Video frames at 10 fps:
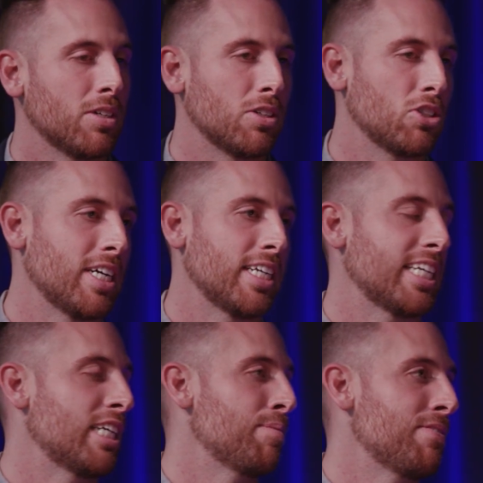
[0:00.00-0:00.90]
we're trying to
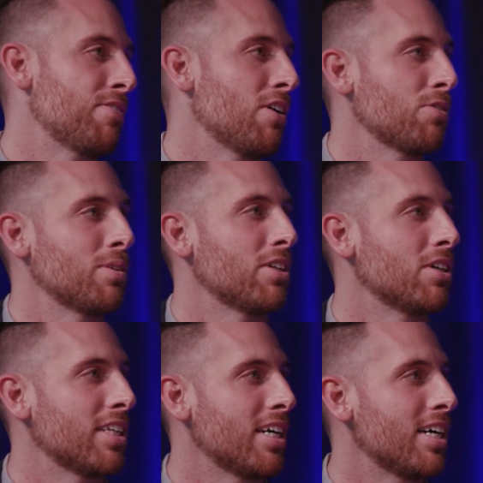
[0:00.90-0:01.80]
get them involved with
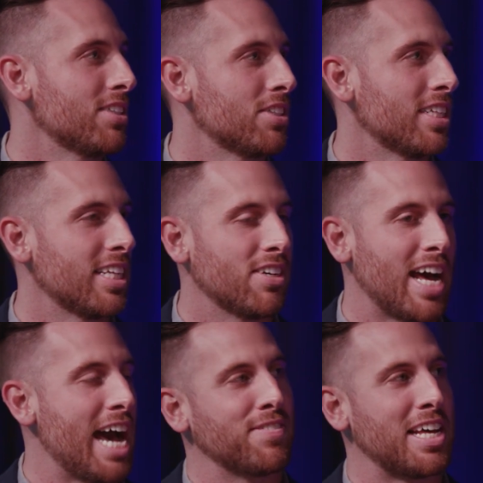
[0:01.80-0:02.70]
early on so they don't
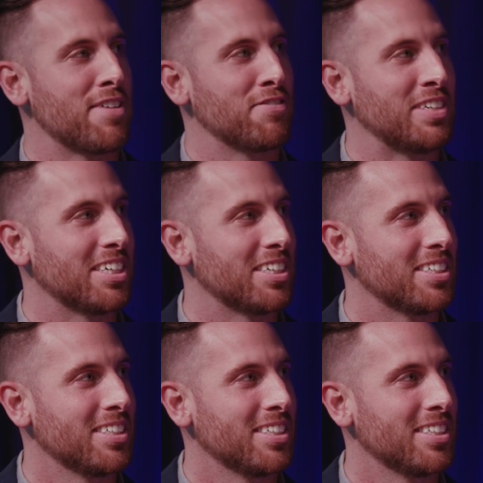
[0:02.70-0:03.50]
have that fear.